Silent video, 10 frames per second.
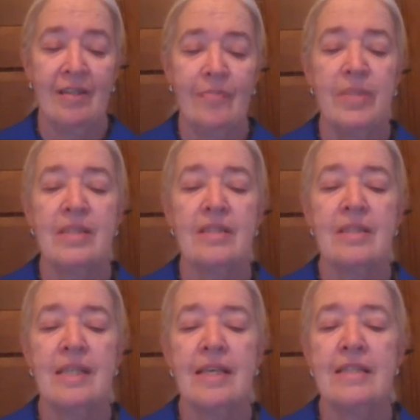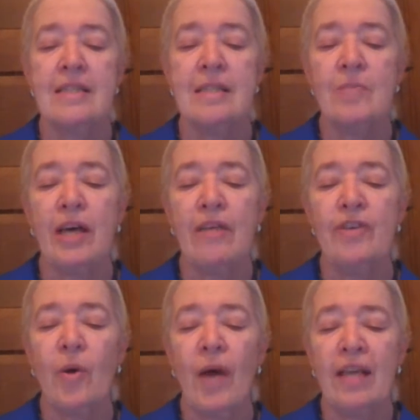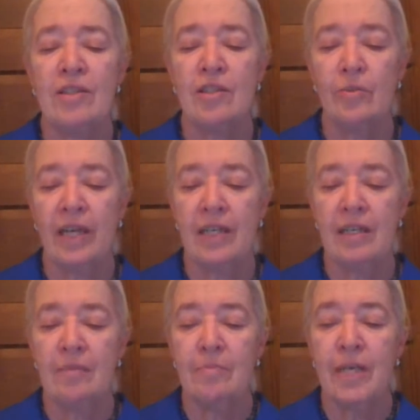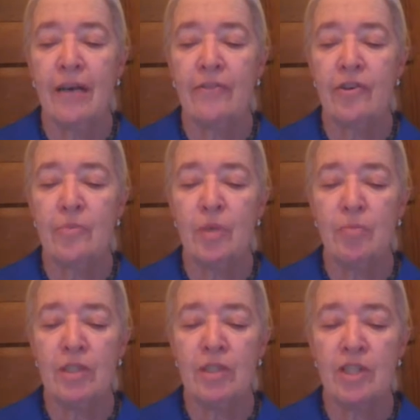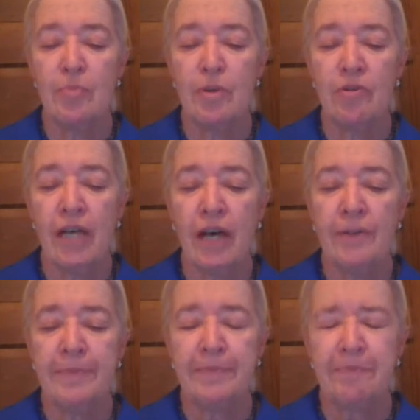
Mrs. Slade seemed to have no answer ready, but after a moment she broke out,